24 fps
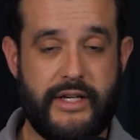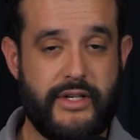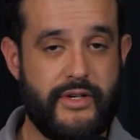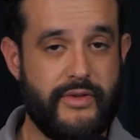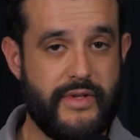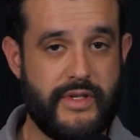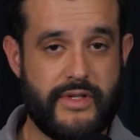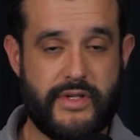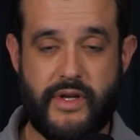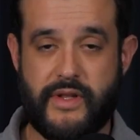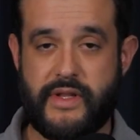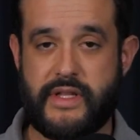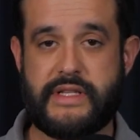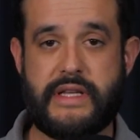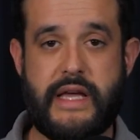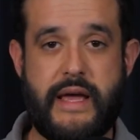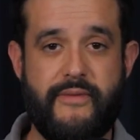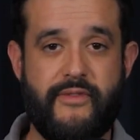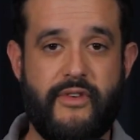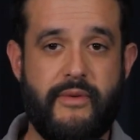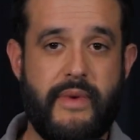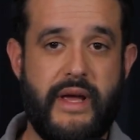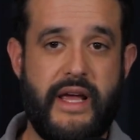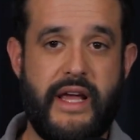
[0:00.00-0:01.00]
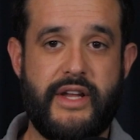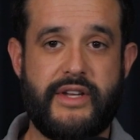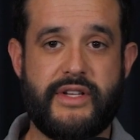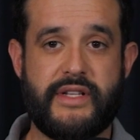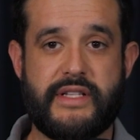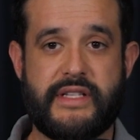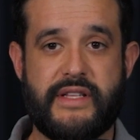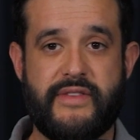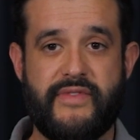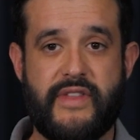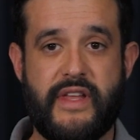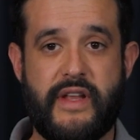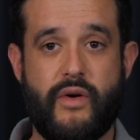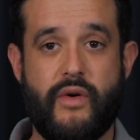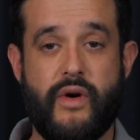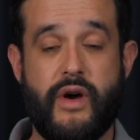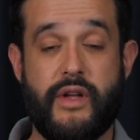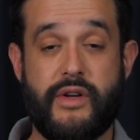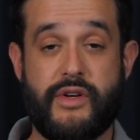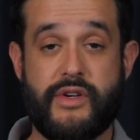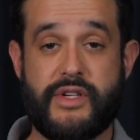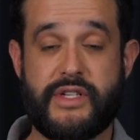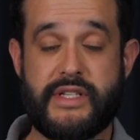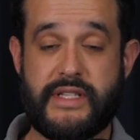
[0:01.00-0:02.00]
I do this all the time for my agents. If they don't
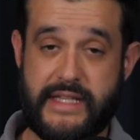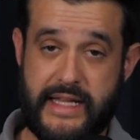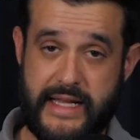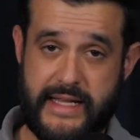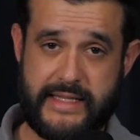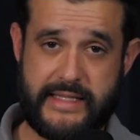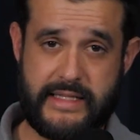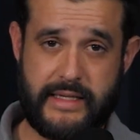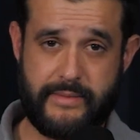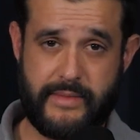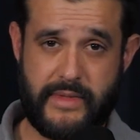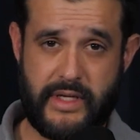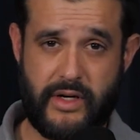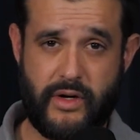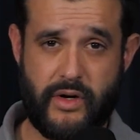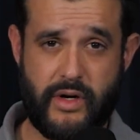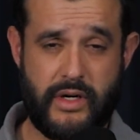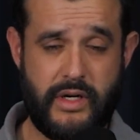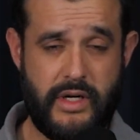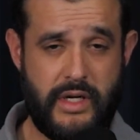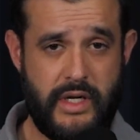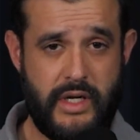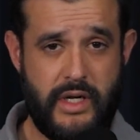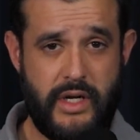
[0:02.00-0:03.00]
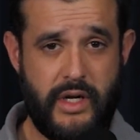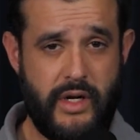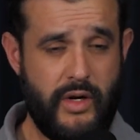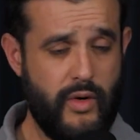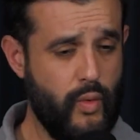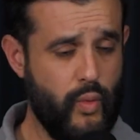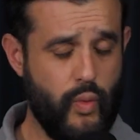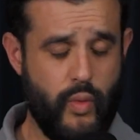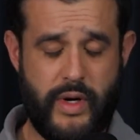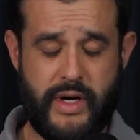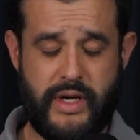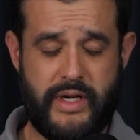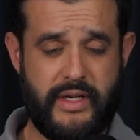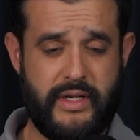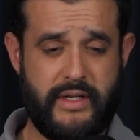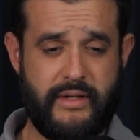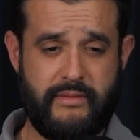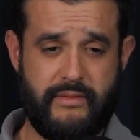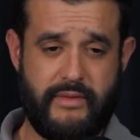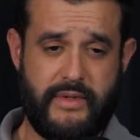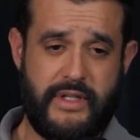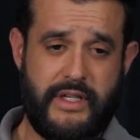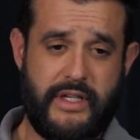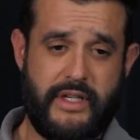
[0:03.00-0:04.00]
understand something or what
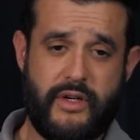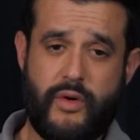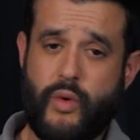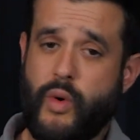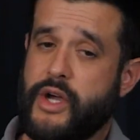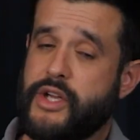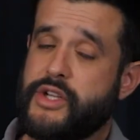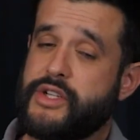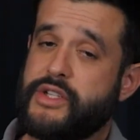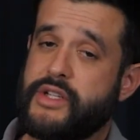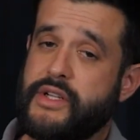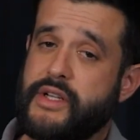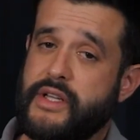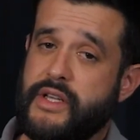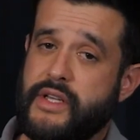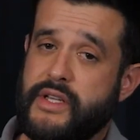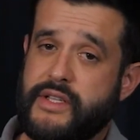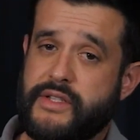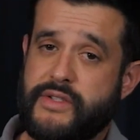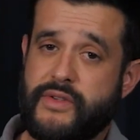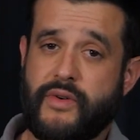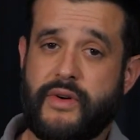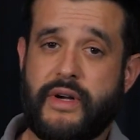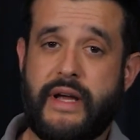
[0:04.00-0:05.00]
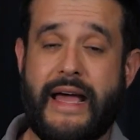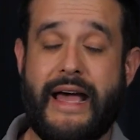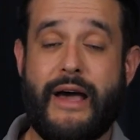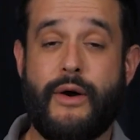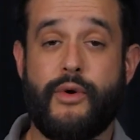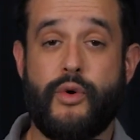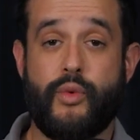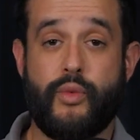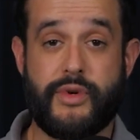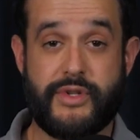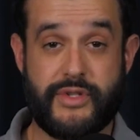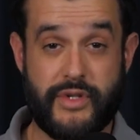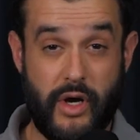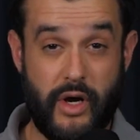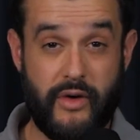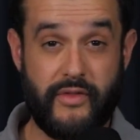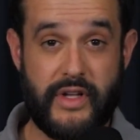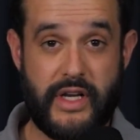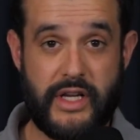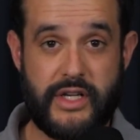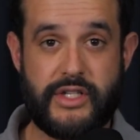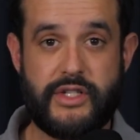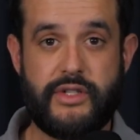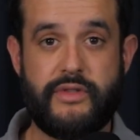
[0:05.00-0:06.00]
the question is or how to resolve
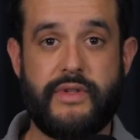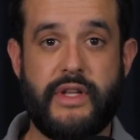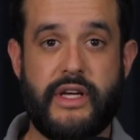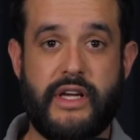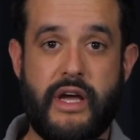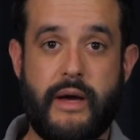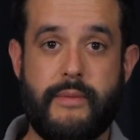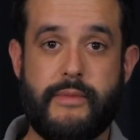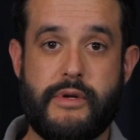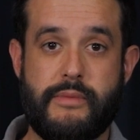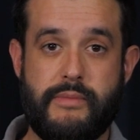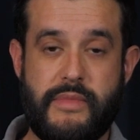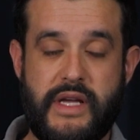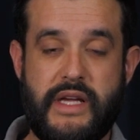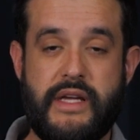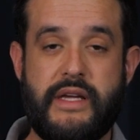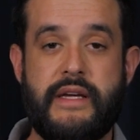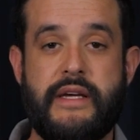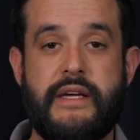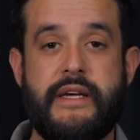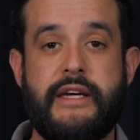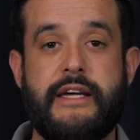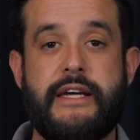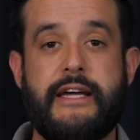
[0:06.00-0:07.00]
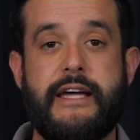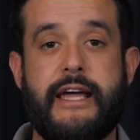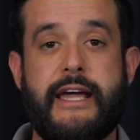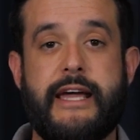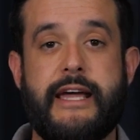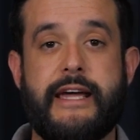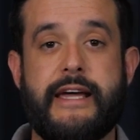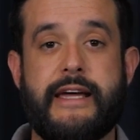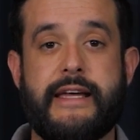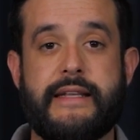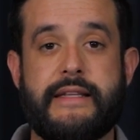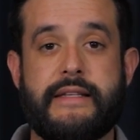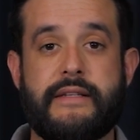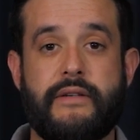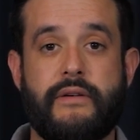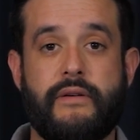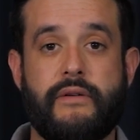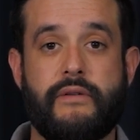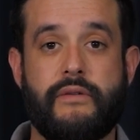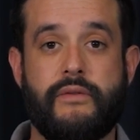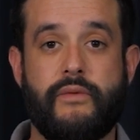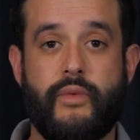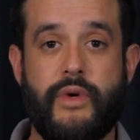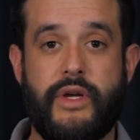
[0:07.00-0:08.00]
an issue, they come to me and
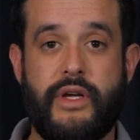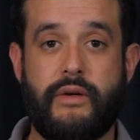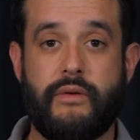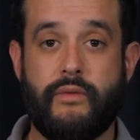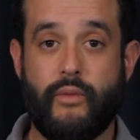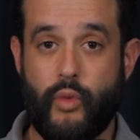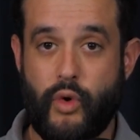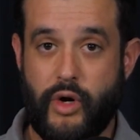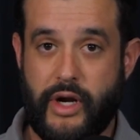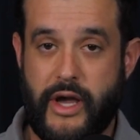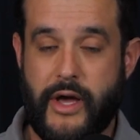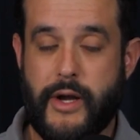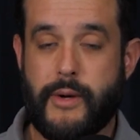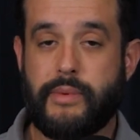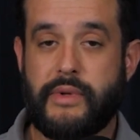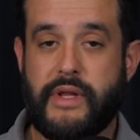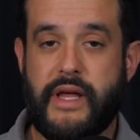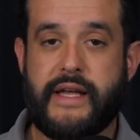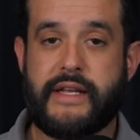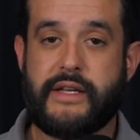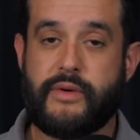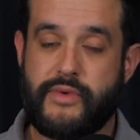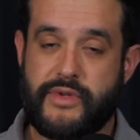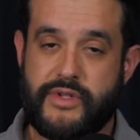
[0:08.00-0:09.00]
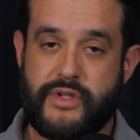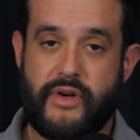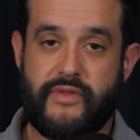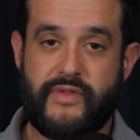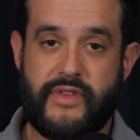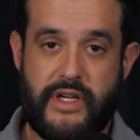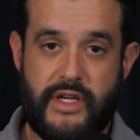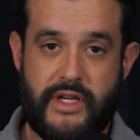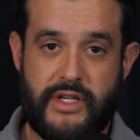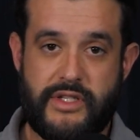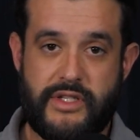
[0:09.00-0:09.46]
we work out a plan to resolve the